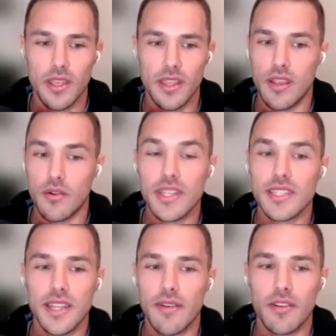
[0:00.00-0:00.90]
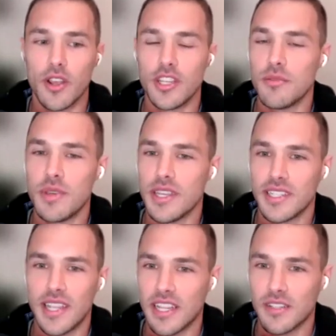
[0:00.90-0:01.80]
there is never going to be a
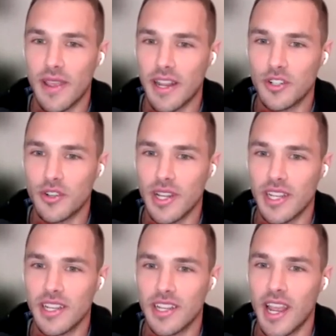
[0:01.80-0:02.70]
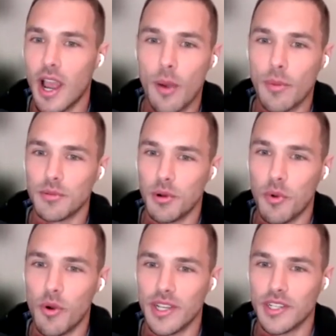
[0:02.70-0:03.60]
satisfactory optimal
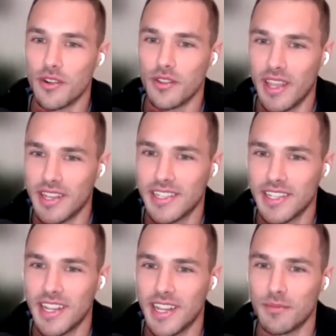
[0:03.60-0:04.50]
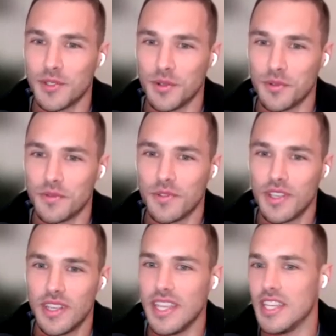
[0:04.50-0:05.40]
point on that sort of
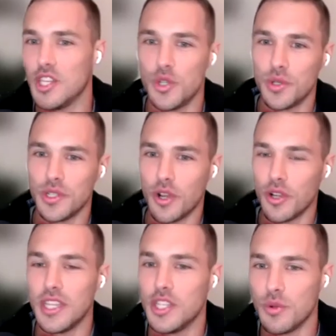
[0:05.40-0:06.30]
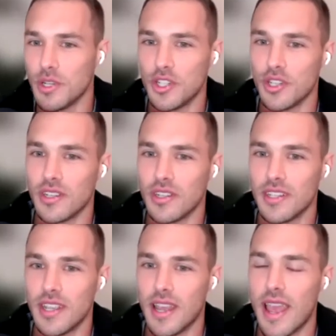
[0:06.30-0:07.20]
intuition
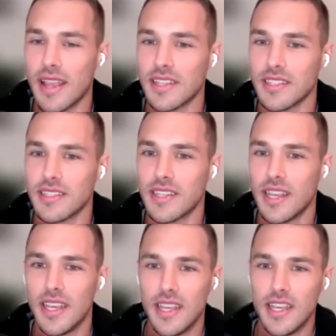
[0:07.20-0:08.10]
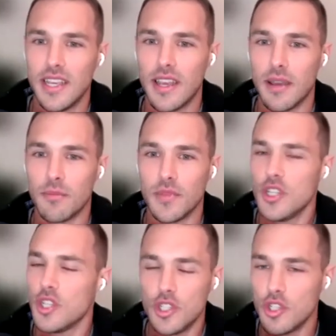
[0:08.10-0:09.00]
axis.
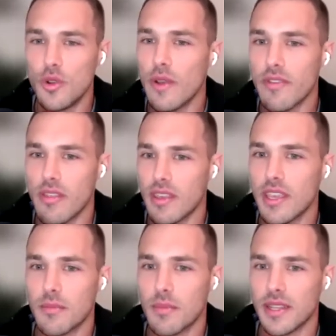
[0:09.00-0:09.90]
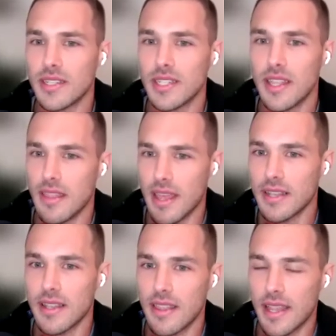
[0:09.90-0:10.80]
Do you ever think about
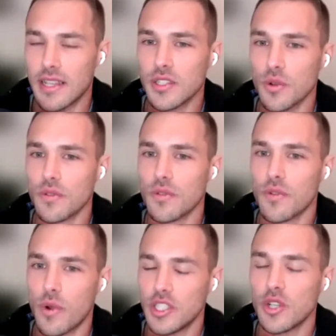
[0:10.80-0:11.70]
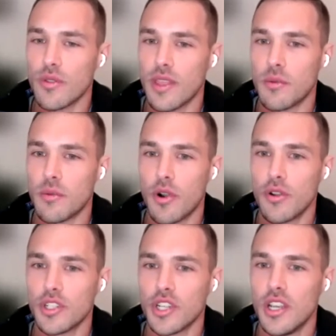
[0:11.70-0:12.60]
that sort of question or that
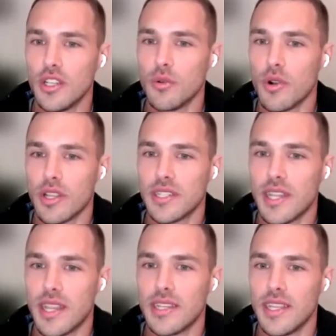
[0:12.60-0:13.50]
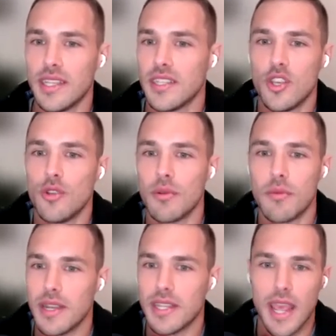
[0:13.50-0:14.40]
approach? To what extent is the human
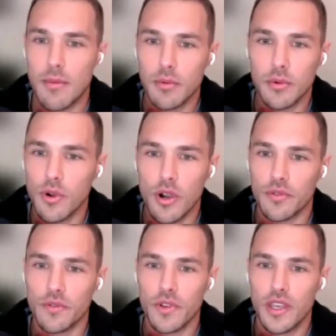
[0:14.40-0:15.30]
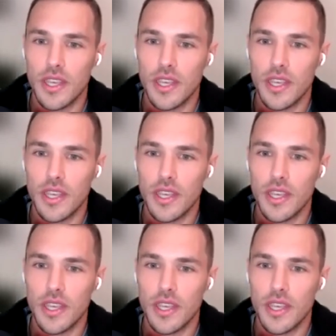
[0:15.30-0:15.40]
mind capable of